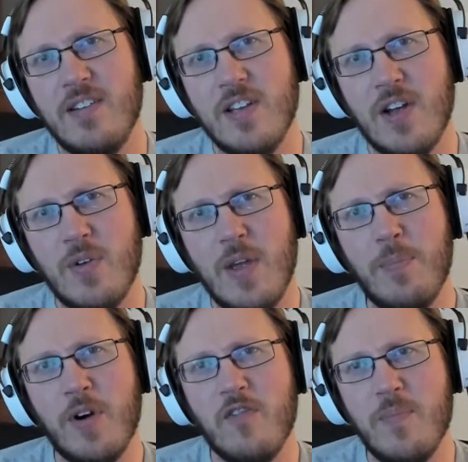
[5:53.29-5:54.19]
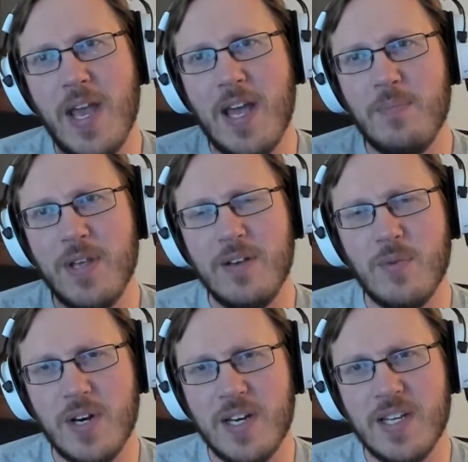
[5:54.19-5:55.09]
The Emperor of Man being
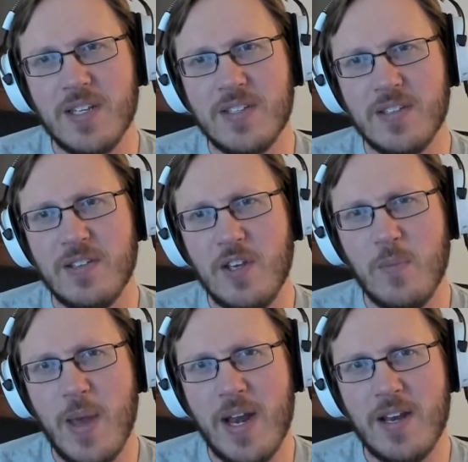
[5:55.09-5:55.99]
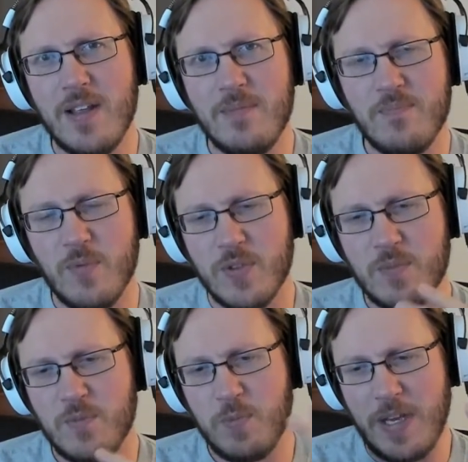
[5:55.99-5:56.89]
what it is, and humanity with
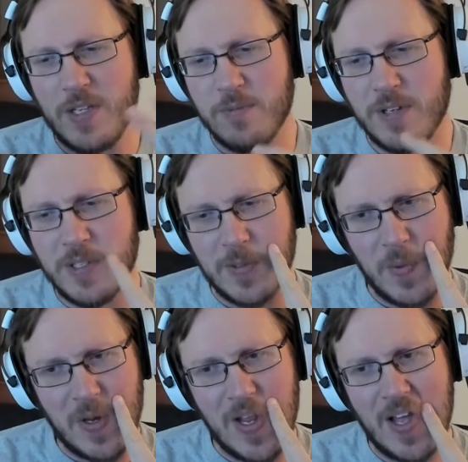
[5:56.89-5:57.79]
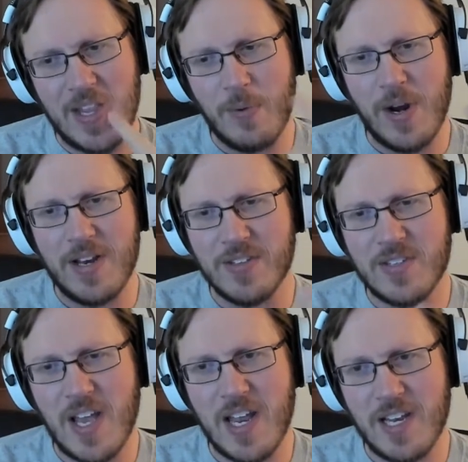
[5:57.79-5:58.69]
Space Marines and whatnot that were at his side,